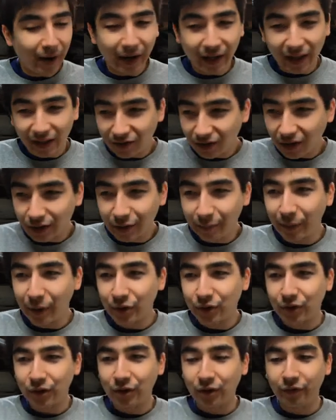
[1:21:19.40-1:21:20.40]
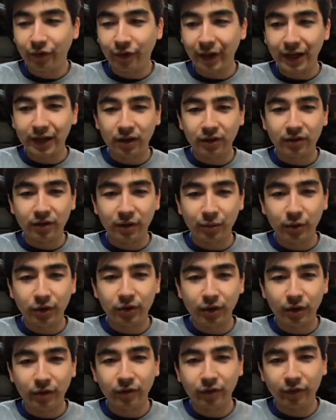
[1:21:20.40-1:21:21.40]
it's all about, you know, finding someone
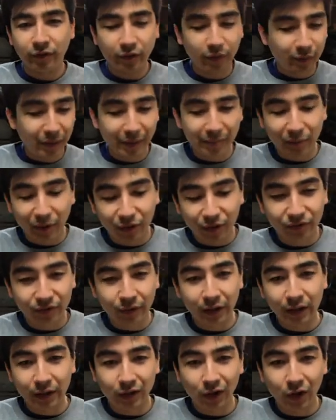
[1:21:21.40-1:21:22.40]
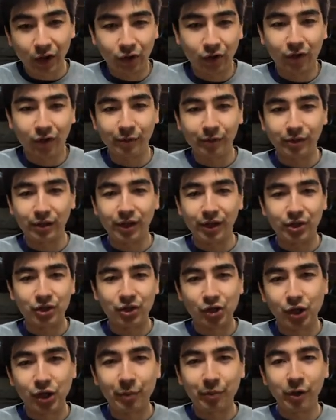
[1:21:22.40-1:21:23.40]
to, for me personally, long-term
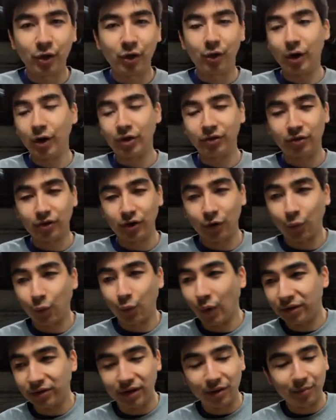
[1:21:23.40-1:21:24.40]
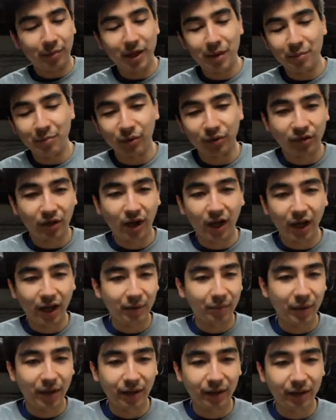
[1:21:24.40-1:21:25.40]
relationship. You don't want to start wasting people's
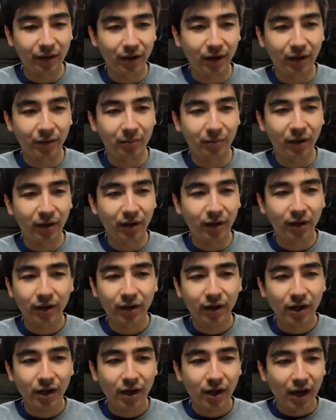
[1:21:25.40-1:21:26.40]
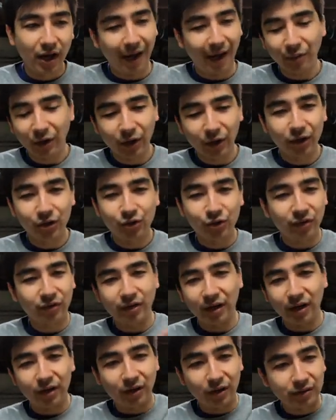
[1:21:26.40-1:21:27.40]
time, and I'm not
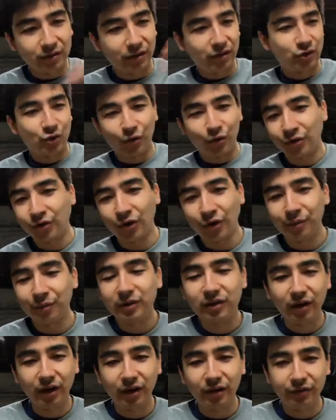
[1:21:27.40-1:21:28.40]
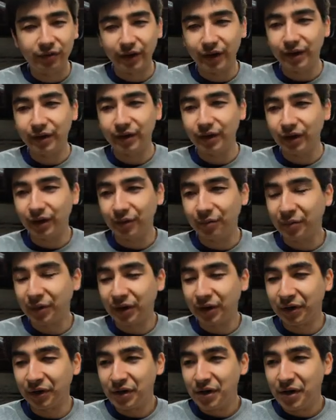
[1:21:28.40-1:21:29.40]
interested in all this short-term stuff, and
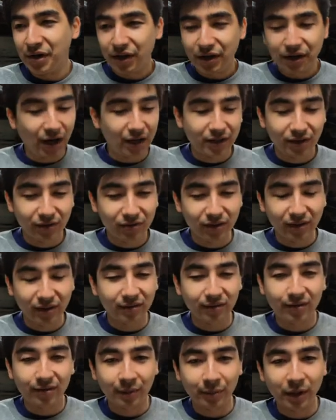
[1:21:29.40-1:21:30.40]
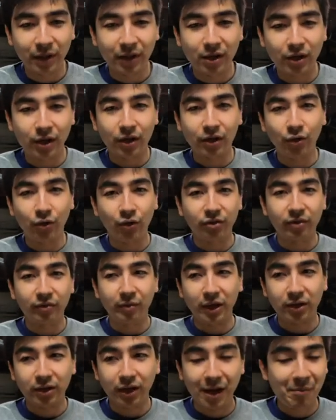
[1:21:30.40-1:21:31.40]
yeah, it just doesn't seem like a good use of
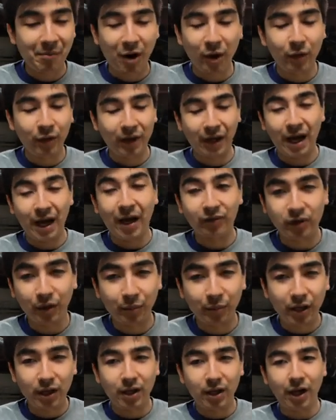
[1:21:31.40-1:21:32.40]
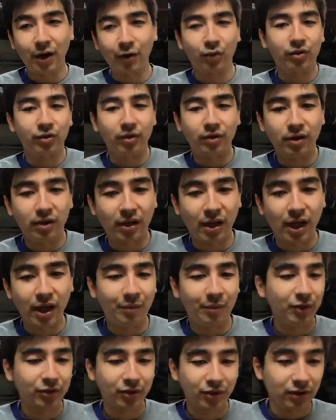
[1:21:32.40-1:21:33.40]
my time. I already have limited hours in the day.
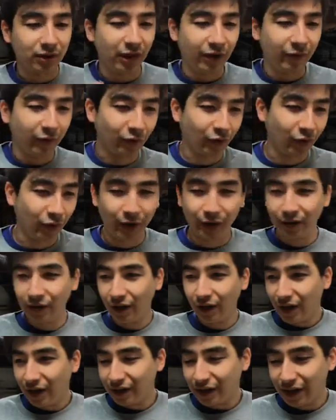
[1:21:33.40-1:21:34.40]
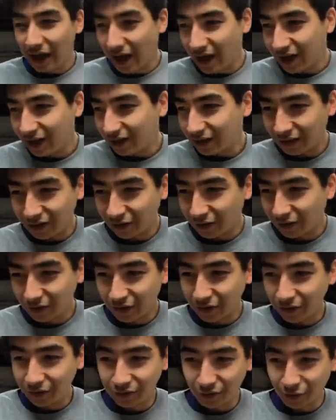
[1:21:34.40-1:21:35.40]
I'm on the life grind,
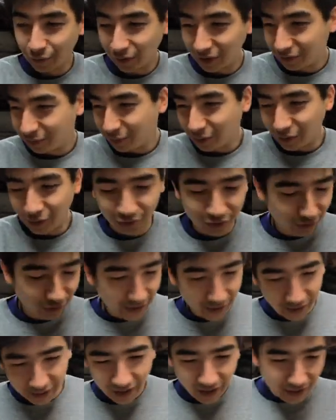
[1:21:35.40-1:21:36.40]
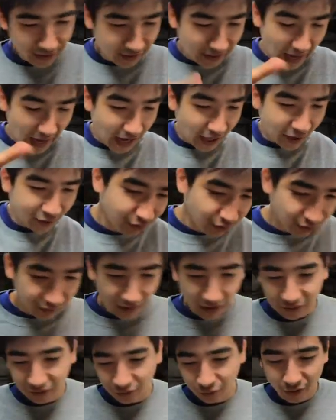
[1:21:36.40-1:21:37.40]
the rice bowl grind, the
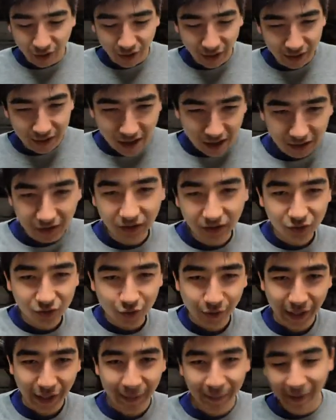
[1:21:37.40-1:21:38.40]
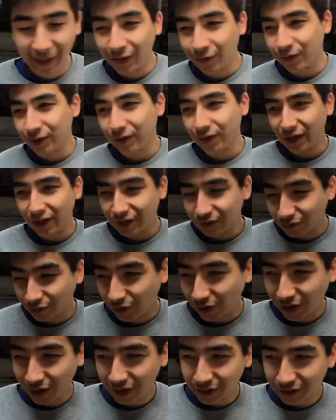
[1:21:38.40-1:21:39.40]
exercise grind, the streaming
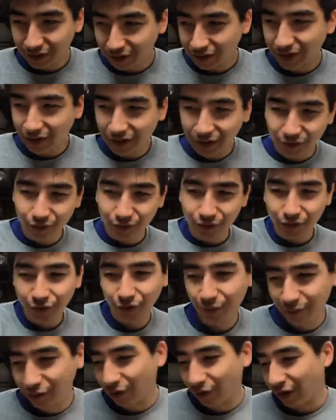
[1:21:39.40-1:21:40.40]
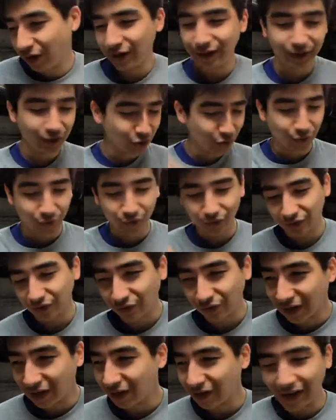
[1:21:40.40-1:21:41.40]
grind, the YouTube grind, the shorts
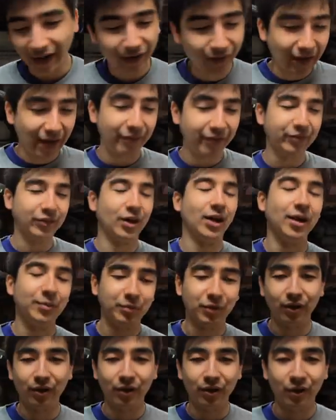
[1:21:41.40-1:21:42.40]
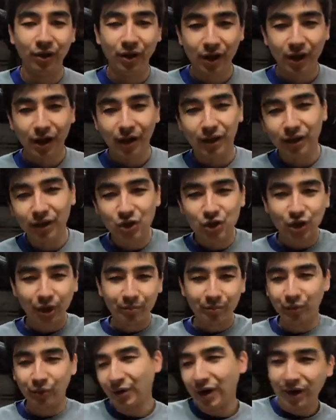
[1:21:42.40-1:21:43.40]
grind. You know, I don't have time to
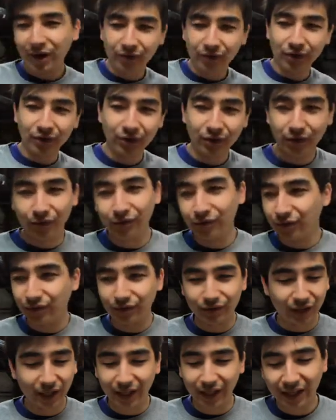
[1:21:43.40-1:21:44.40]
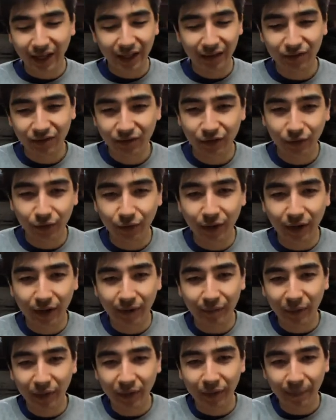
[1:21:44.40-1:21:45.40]
jump around, you know, like that.
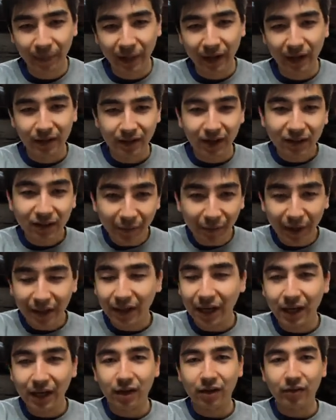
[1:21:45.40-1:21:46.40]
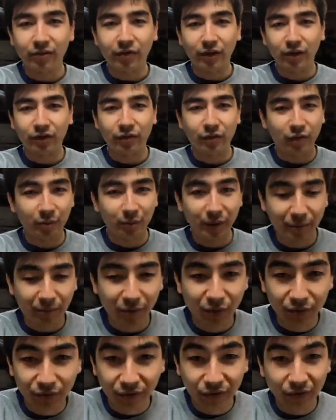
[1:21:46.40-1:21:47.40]
So that's my dating advice for me
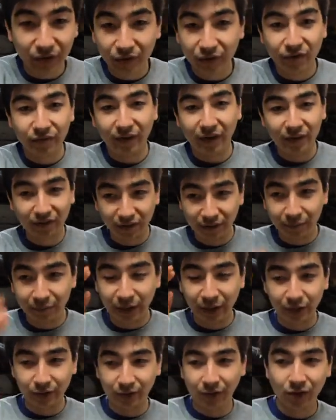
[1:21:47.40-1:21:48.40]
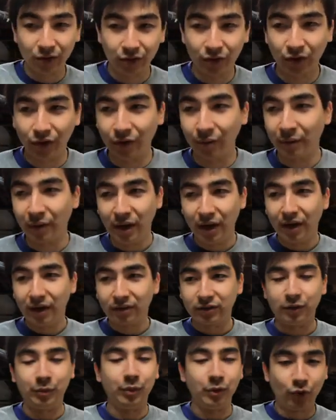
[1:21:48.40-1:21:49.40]
personally. Just find something long-term,
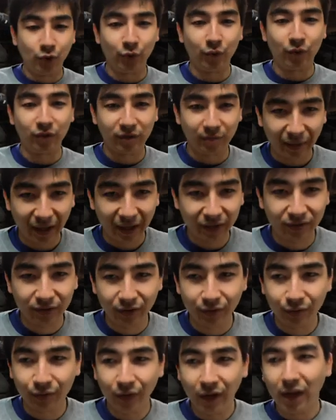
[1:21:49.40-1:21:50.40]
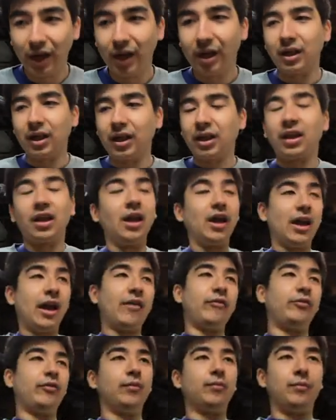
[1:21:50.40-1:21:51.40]
someone who respects you. Like,
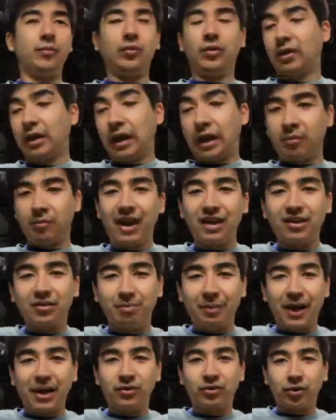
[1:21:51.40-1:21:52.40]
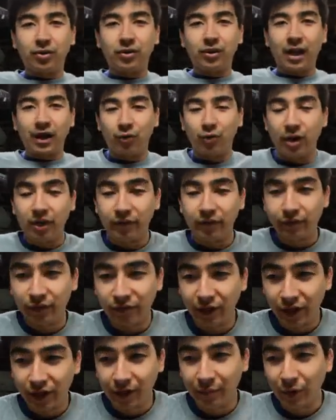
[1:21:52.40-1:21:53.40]
if, like, my specs aren't that great if you
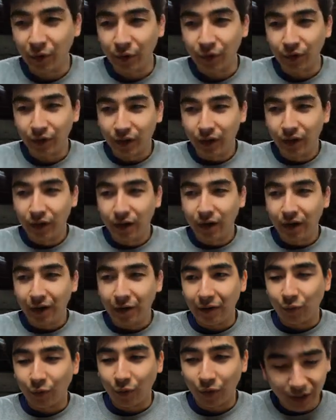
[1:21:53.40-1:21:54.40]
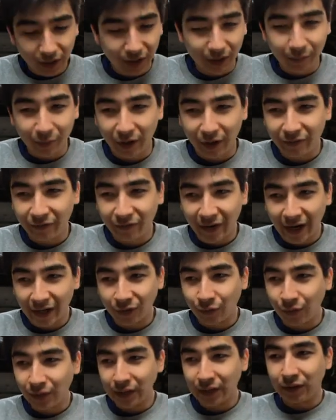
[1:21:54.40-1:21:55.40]
think about it. Work in a bread
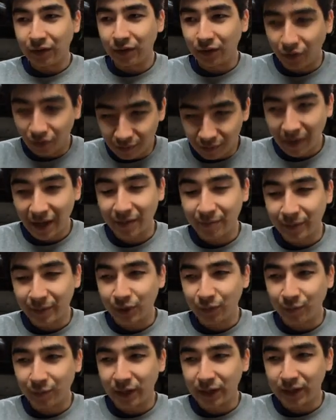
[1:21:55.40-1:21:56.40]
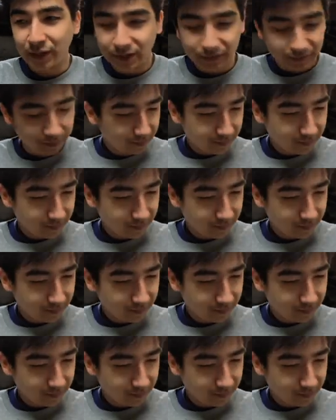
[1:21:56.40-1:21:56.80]
factory, don't make much money.